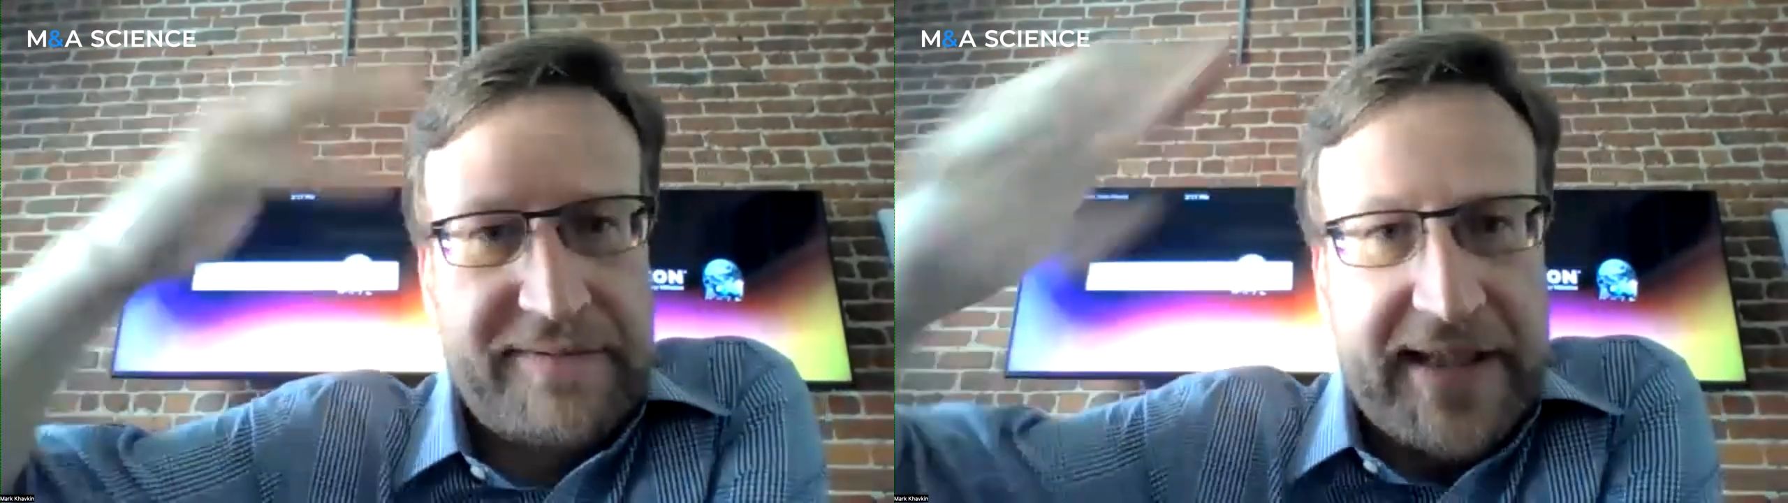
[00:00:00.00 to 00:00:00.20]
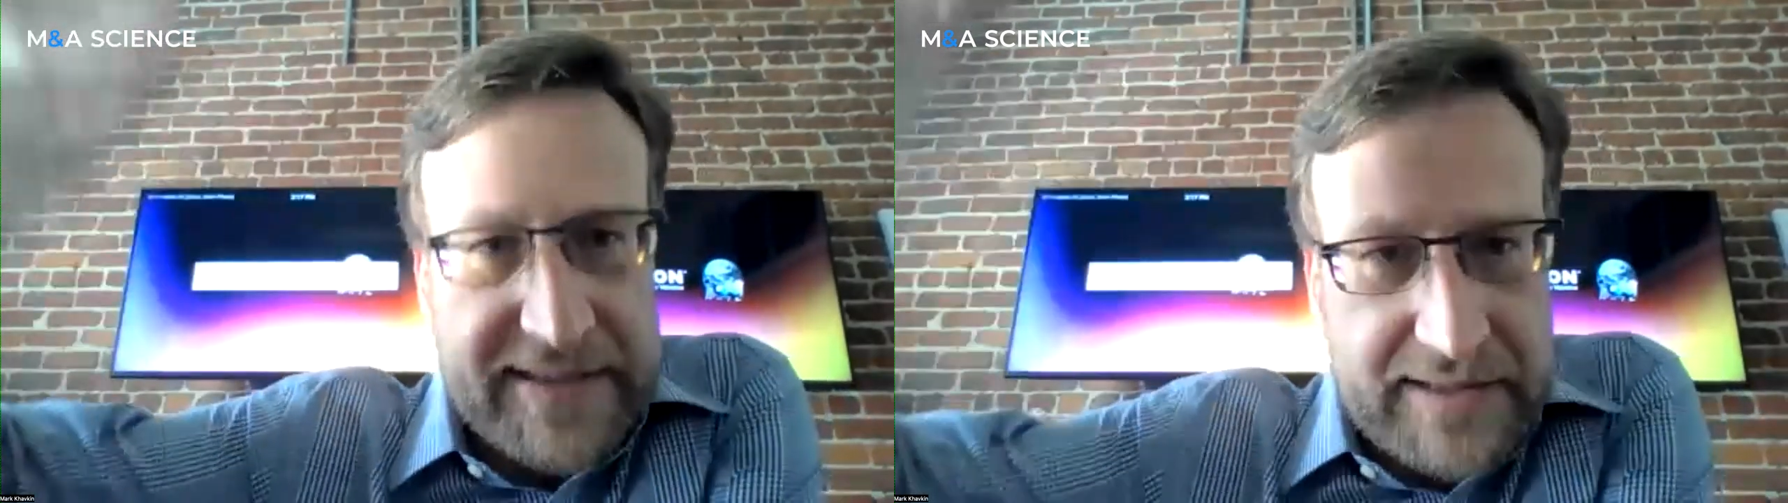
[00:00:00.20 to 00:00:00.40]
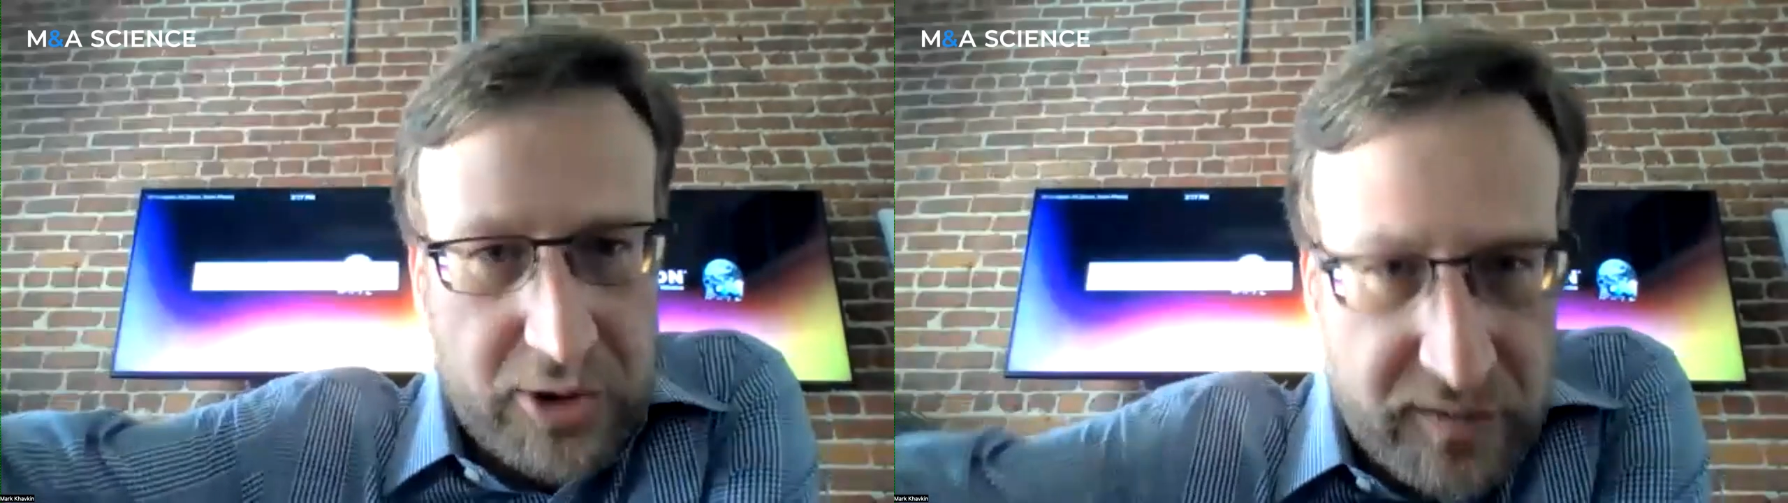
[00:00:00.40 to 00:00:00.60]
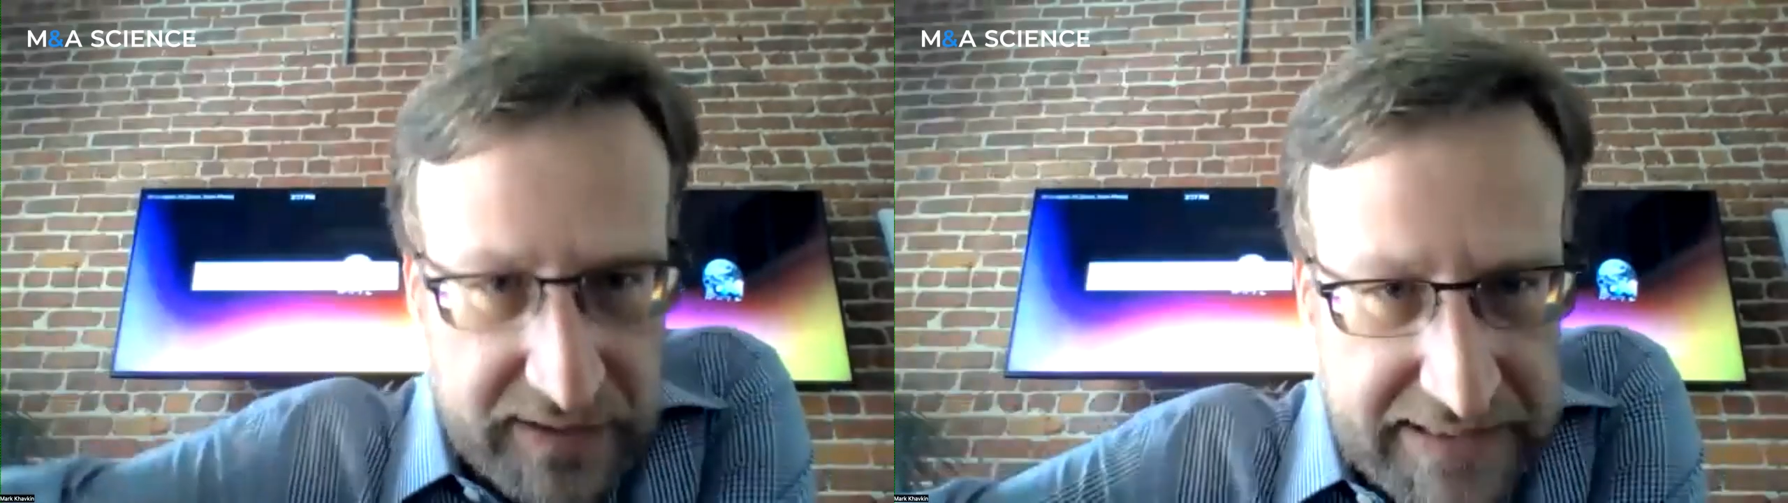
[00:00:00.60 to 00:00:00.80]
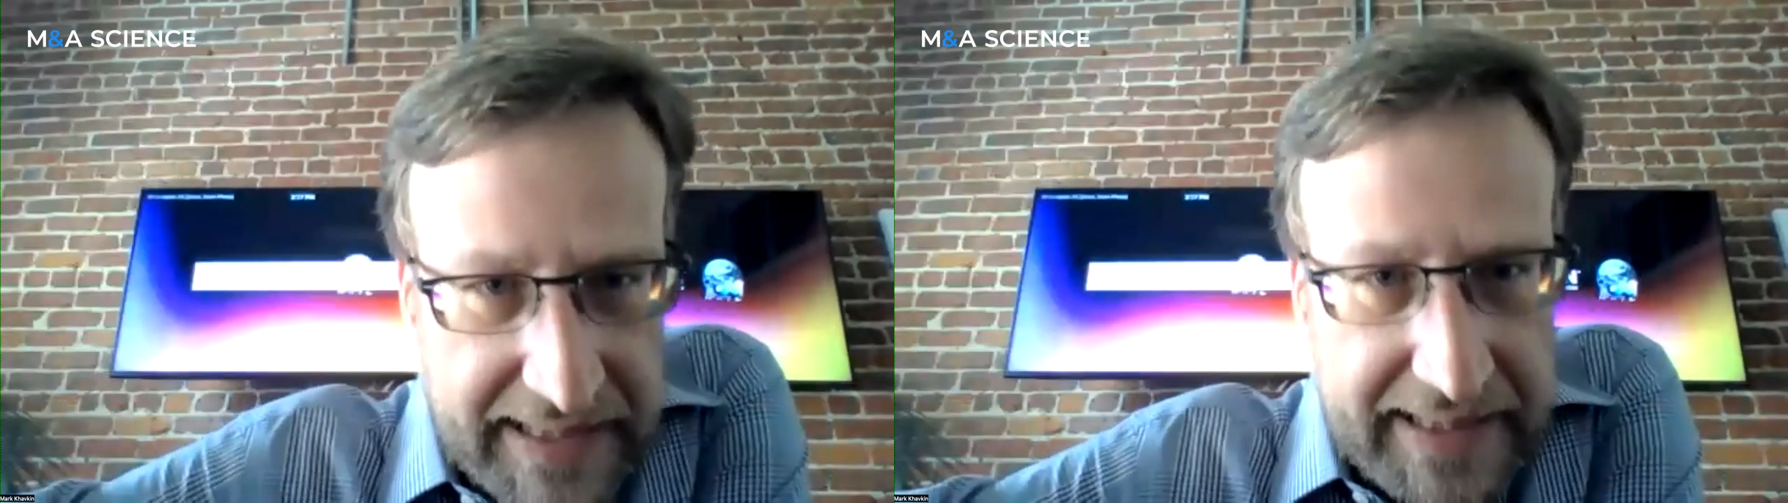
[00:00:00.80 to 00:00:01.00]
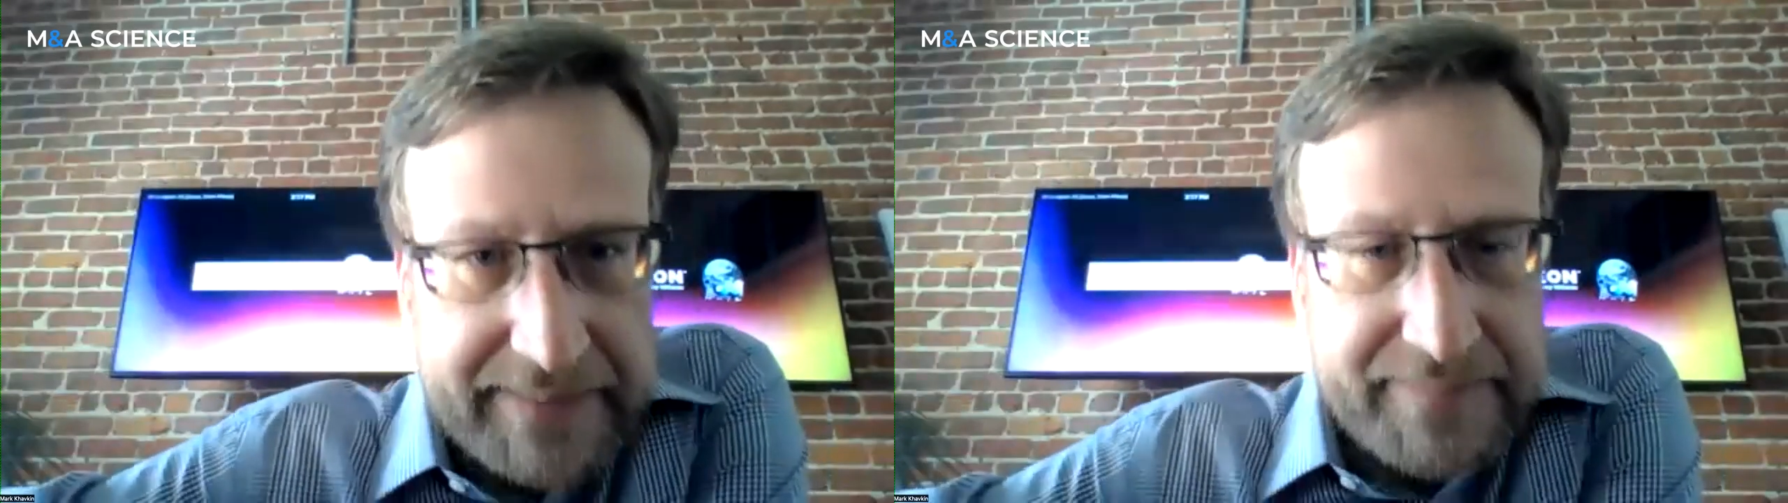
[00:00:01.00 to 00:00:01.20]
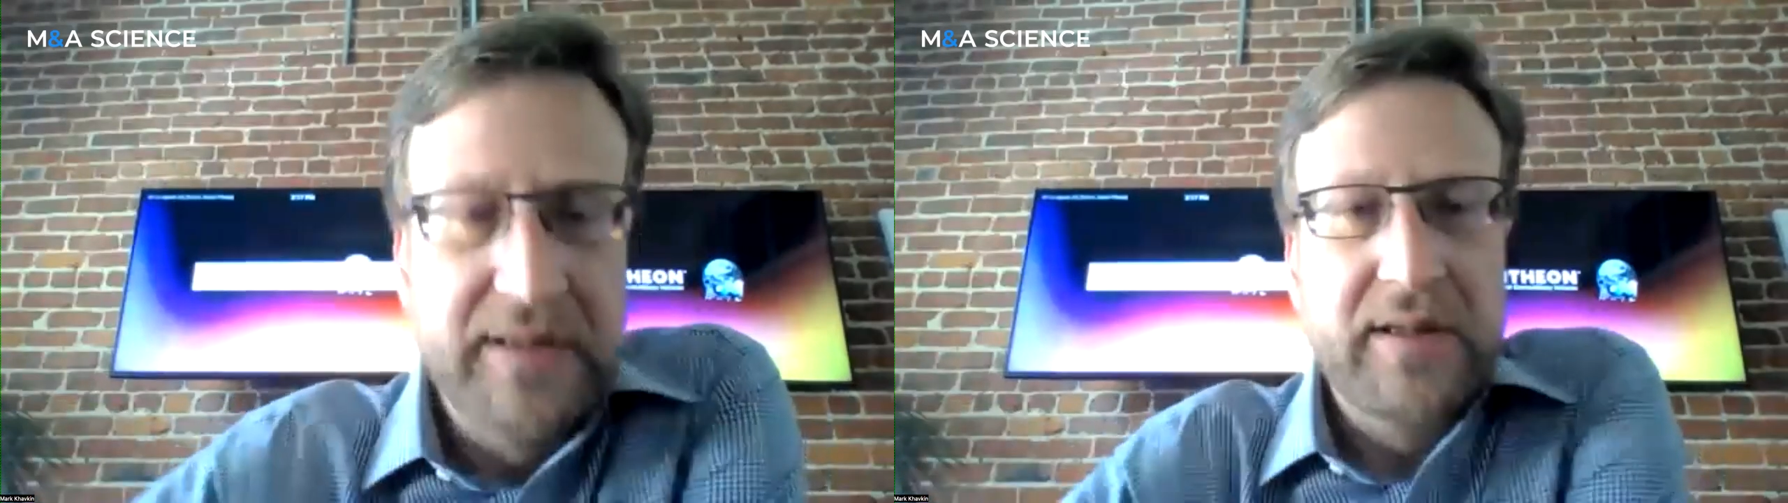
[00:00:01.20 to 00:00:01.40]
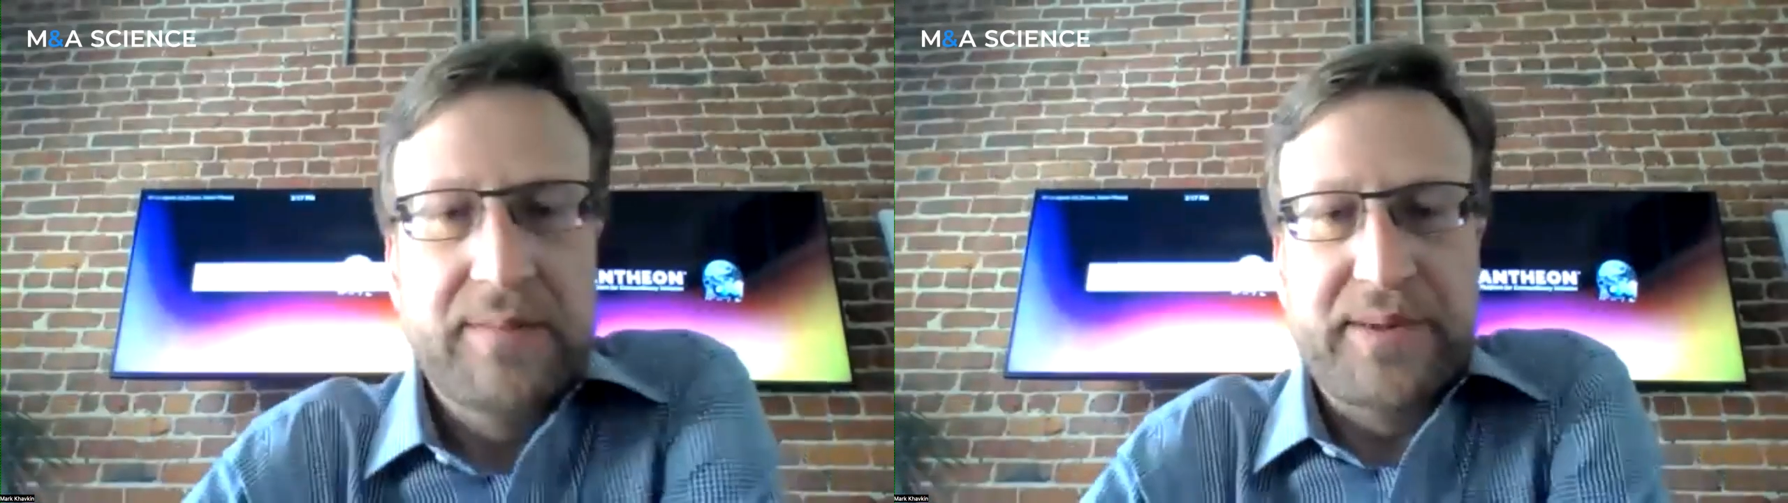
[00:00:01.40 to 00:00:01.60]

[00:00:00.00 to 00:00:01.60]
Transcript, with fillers: vests over time.